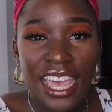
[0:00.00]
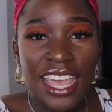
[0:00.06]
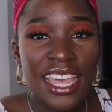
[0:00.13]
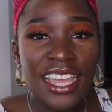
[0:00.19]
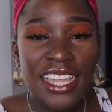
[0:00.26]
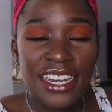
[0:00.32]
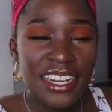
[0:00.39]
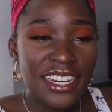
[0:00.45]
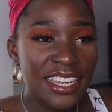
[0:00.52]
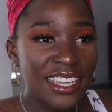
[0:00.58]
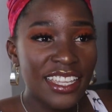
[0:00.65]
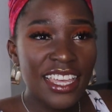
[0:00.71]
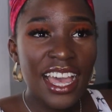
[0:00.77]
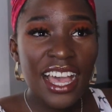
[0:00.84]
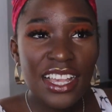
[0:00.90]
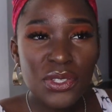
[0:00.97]
And
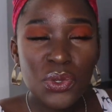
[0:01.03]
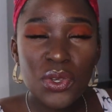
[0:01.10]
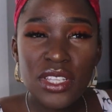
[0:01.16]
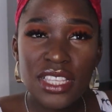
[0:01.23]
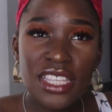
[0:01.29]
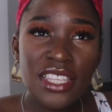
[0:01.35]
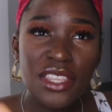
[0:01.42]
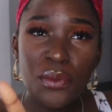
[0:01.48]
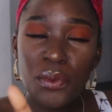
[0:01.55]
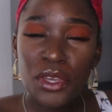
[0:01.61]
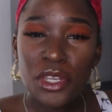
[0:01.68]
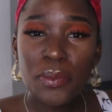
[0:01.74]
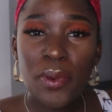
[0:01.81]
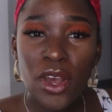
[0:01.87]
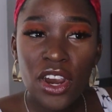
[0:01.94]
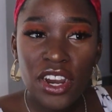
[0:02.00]
yeah, so the
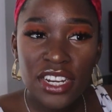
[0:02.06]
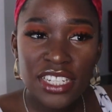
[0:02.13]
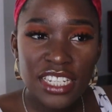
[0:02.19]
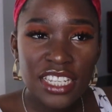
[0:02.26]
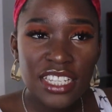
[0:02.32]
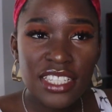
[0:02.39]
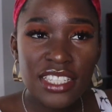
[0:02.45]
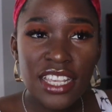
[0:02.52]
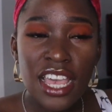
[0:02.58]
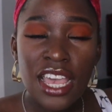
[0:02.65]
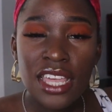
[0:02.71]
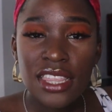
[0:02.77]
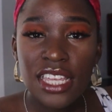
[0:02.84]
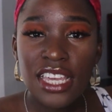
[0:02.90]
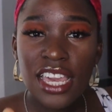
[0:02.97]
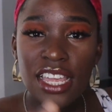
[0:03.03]
weird part is
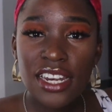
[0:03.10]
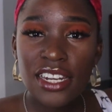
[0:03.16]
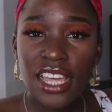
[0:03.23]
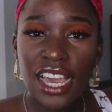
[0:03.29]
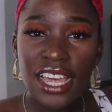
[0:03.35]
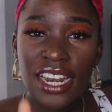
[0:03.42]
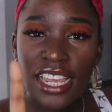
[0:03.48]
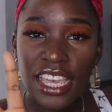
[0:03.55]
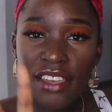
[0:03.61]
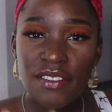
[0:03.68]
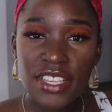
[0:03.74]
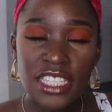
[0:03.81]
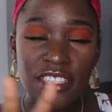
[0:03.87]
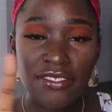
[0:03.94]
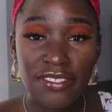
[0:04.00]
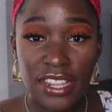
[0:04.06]
they kind of gave
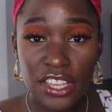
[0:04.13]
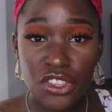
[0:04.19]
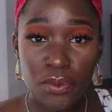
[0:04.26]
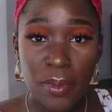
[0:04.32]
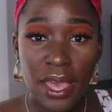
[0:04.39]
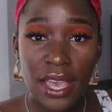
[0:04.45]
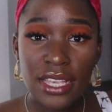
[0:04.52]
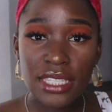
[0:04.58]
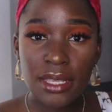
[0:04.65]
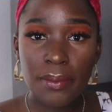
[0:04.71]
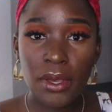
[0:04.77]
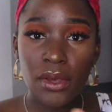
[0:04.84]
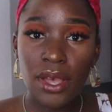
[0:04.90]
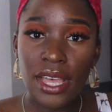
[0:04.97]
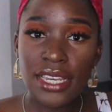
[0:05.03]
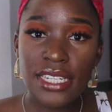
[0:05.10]
us flashbacks
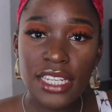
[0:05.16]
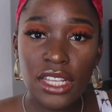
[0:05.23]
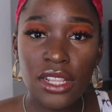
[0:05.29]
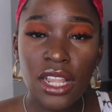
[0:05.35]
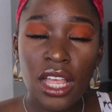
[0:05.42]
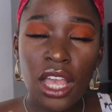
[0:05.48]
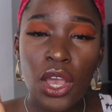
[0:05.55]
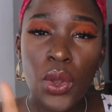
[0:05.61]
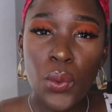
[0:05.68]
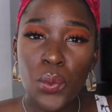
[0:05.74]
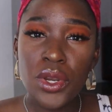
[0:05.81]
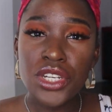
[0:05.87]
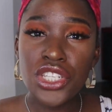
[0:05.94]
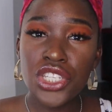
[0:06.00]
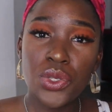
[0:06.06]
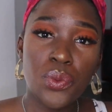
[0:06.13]
about Adele
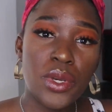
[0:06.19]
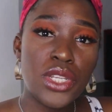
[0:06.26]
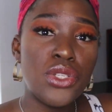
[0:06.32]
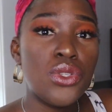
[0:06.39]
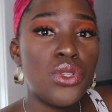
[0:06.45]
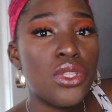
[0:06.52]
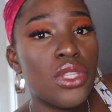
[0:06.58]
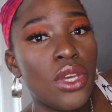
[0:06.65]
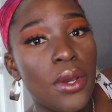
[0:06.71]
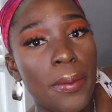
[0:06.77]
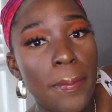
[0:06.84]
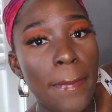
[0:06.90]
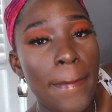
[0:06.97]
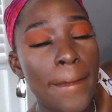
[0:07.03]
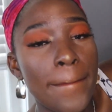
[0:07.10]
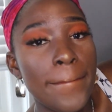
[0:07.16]
when she went to
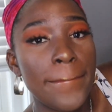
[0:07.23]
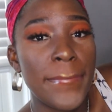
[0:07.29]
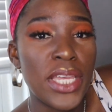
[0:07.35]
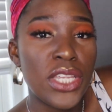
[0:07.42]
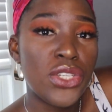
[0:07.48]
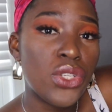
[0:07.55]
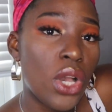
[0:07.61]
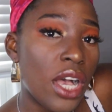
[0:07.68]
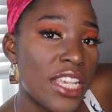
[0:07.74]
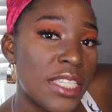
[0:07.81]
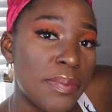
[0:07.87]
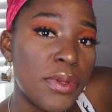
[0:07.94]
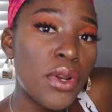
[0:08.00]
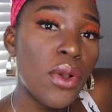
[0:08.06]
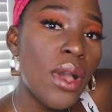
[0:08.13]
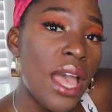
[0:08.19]
the mental
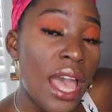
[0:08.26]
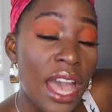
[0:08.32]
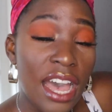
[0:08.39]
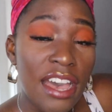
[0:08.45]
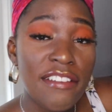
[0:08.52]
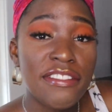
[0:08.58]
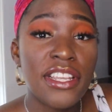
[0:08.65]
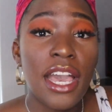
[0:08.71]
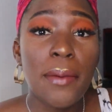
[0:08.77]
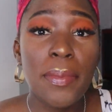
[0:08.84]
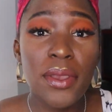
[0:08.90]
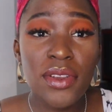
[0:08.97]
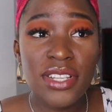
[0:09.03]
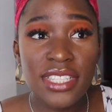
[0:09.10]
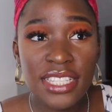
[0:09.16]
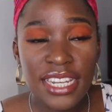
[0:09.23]
hospital after her
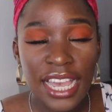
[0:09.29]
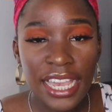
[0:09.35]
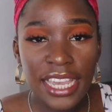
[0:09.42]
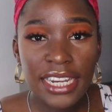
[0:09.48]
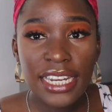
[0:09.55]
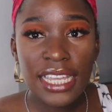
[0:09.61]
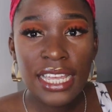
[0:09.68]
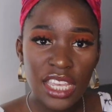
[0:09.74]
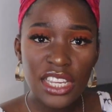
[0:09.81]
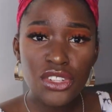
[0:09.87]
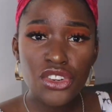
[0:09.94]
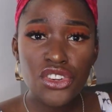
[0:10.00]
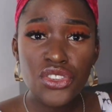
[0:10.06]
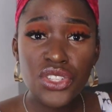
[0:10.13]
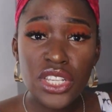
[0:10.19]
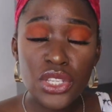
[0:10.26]
parents died. They
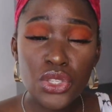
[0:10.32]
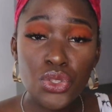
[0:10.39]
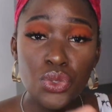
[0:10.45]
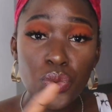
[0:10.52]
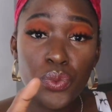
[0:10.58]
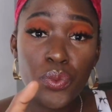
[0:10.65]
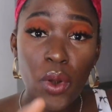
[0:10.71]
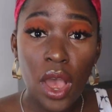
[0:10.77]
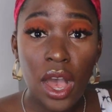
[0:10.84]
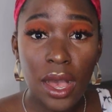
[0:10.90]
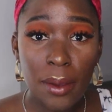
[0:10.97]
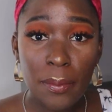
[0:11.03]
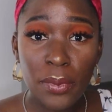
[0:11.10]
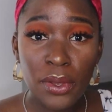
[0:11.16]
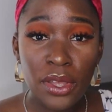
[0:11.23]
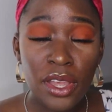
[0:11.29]
introduced us to
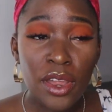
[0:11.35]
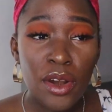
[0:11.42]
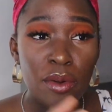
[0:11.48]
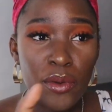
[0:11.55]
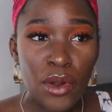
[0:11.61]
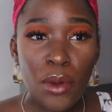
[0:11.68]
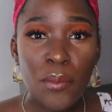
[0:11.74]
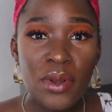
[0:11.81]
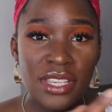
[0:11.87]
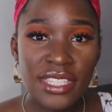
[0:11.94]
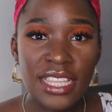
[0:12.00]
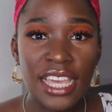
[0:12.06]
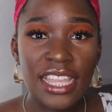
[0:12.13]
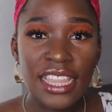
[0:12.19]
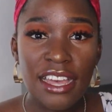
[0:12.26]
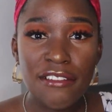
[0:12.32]
Rob. Rob was
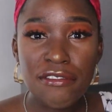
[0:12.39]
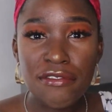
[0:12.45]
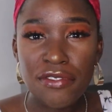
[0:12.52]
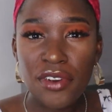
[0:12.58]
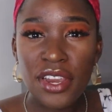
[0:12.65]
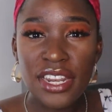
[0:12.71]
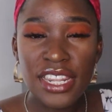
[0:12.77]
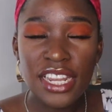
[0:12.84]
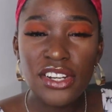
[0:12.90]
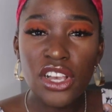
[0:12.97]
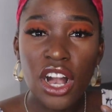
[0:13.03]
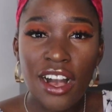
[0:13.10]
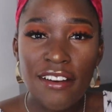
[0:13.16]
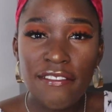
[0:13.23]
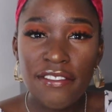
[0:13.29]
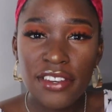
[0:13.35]
like that friend, that
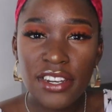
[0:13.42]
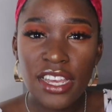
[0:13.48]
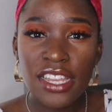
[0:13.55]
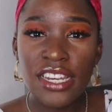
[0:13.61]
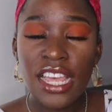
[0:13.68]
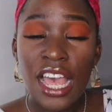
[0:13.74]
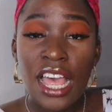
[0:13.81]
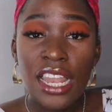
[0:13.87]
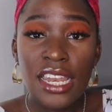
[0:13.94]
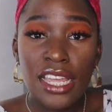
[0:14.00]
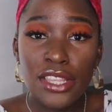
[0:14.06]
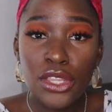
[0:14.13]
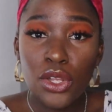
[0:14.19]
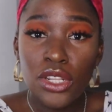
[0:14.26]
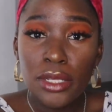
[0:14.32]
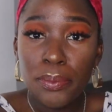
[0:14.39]
confidant,
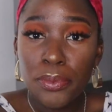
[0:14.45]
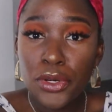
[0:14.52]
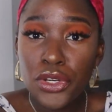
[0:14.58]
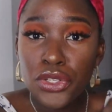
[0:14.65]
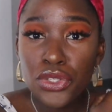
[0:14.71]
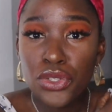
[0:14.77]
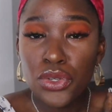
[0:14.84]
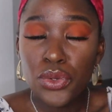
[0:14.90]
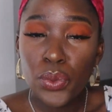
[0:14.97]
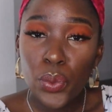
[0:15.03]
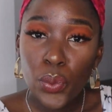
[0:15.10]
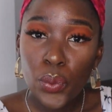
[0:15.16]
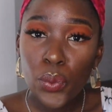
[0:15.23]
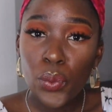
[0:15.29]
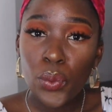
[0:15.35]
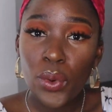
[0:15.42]
like the only person
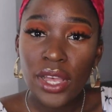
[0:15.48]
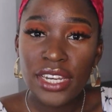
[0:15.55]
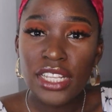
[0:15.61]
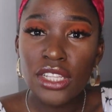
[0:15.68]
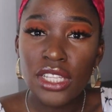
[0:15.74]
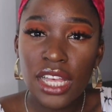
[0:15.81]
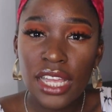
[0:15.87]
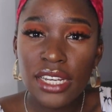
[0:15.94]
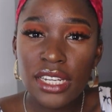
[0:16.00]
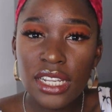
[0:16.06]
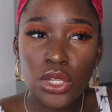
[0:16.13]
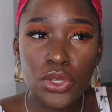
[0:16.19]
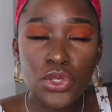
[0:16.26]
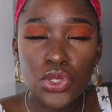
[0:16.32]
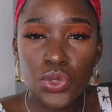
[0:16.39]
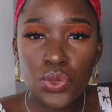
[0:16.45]
who Adele got
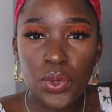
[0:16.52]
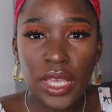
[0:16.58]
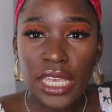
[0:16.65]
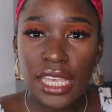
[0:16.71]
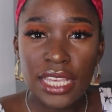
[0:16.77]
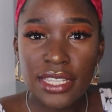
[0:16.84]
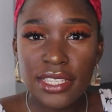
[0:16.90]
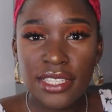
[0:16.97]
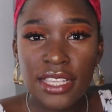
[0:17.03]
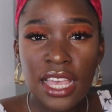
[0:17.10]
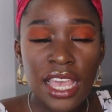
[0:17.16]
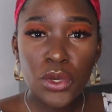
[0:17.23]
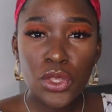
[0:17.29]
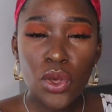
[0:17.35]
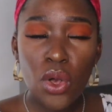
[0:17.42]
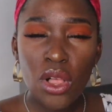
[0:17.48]
close to, I guess.
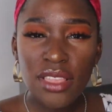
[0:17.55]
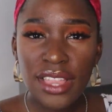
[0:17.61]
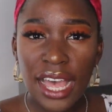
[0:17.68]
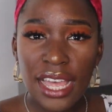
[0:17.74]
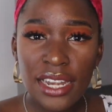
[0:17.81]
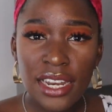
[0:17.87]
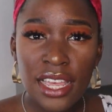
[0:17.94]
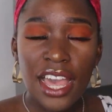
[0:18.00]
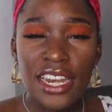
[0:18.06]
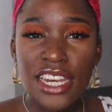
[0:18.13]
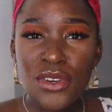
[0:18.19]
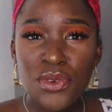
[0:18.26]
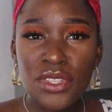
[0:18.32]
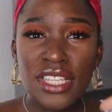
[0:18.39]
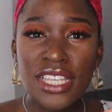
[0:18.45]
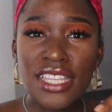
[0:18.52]
With all that, I
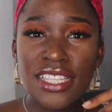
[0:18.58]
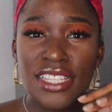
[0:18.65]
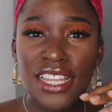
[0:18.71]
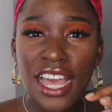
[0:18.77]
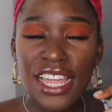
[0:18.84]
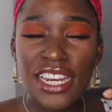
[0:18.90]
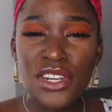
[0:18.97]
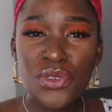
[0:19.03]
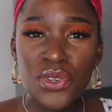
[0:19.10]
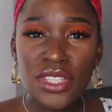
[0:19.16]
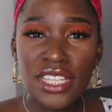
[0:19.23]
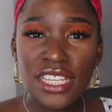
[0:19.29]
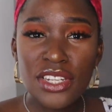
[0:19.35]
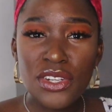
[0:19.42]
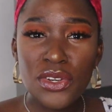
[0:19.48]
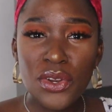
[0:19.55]
didn't
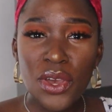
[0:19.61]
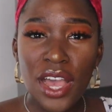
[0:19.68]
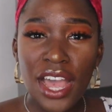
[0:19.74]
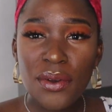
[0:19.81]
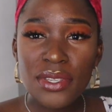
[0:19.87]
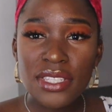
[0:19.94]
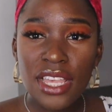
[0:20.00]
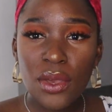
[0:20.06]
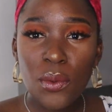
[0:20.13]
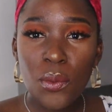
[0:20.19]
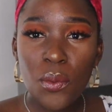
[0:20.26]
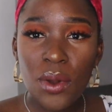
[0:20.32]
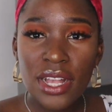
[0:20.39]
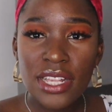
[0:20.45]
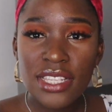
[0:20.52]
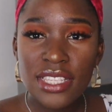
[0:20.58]
really know. I was like,
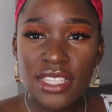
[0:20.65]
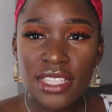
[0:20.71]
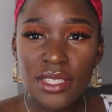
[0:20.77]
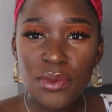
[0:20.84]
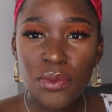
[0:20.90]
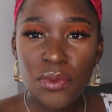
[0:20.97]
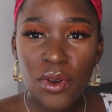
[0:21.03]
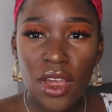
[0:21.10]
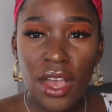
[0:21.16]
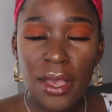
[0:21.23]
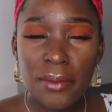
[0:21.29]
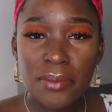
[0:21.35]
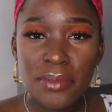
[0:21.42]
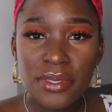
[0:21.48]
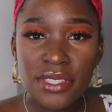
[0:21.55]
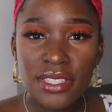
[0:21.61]
what's
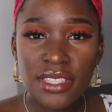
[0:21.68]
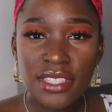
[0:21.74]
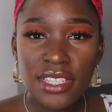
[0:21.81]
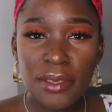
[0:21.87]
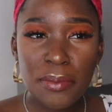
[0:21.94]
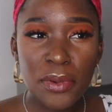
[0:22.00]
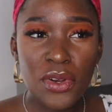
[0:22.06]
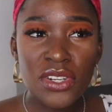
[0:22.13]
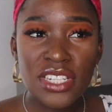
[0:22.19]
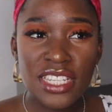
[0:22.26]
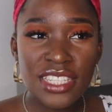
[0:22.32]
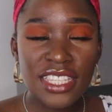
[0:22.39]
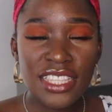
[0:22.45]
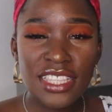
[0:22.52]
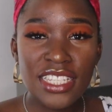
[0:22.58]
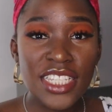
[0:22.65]
Rob's
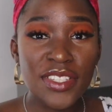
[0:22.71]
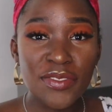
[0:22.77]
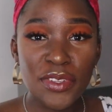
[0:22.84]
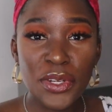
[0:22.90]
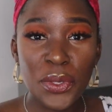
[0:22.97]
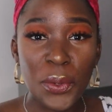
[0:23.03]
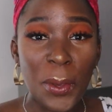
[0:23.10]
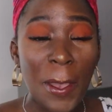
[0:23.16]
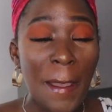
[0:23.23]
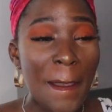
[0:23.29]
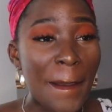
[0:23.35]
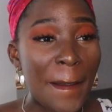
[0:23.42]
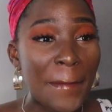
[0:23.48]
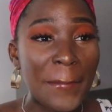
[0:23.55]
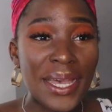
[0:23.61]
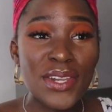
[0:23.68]
importance in this video?
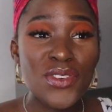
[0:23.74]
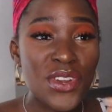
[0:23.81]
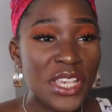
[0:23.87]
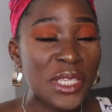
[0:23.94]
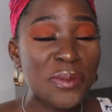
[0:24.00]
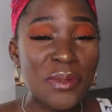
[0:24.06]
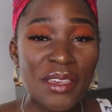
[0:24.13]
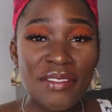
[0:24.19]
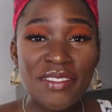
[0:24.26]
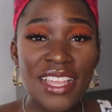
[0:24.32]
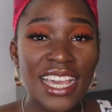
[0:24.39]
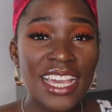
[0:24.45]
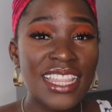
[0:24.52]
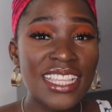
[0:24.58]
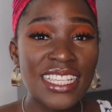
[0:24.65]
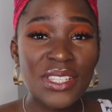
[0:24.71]
But trust me, I feel
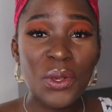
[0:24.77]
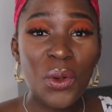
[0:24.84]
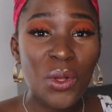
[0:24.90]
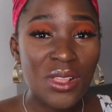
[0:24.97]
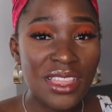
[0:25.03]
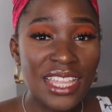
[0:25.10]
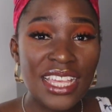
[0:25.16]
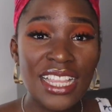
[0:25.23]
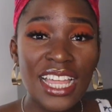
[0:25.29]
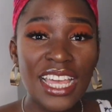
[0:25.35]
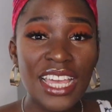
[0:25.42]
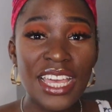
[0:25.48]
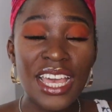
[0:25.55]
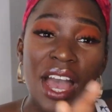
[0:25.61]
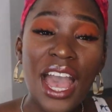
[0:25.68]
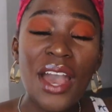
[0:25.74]
like this whole thing,
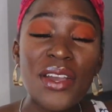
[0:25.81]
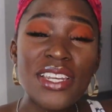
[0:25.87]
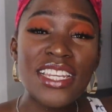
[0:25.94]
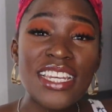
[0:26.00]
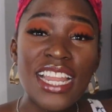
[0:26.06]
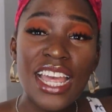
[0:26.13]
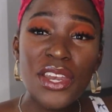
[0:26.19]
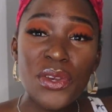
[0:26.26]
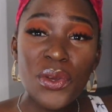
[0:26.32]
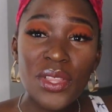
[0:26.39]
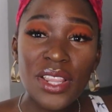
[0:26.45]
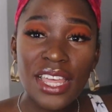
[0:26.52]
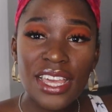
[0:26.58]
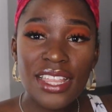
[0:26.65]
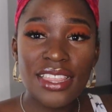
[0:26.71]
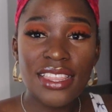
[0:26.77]
like I did not know
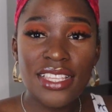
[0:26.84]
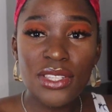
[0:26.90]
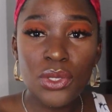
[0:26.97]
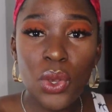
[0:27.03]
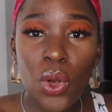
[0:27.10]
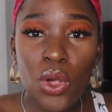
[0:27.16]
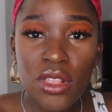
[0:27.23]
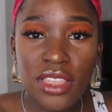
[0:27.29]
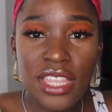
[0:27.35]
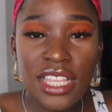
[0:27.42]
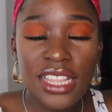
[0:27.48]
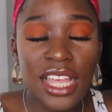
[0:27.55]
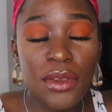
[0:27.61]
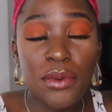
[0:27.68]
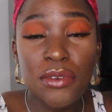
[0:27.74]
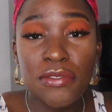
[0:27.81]
like this whole thing
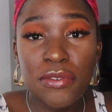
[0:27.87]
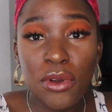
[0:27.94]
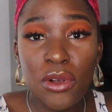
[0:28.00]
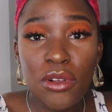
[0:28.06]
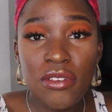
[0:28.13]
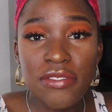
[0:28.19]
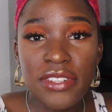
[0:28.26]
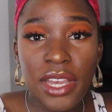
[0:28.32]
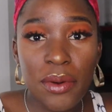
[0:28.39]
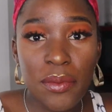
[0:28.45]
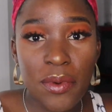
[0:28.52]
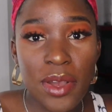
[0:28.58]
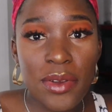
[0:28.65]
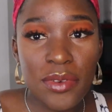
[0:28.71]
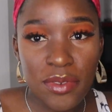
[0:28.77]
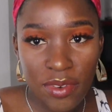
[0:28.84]
like revolved
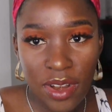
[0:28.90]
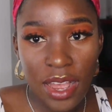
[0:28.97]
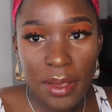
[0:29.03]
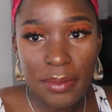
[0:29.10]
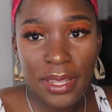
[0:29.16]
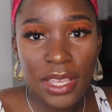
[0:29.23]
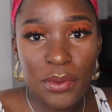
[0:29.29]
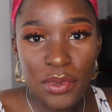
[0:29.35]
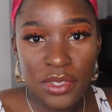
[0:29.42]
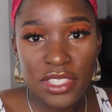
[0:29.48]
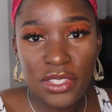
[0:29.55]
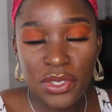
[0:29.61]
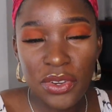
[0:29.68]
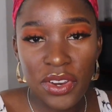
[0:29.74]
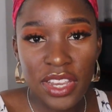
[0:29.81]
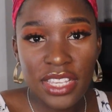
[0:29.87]
around Rob, like, which
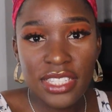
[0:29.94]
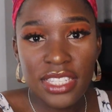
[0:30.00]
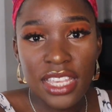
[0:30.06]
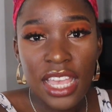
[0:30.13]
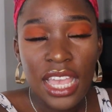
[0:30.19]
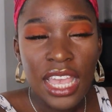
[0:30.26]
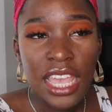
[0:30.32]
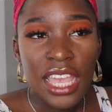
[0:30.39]
is crazy.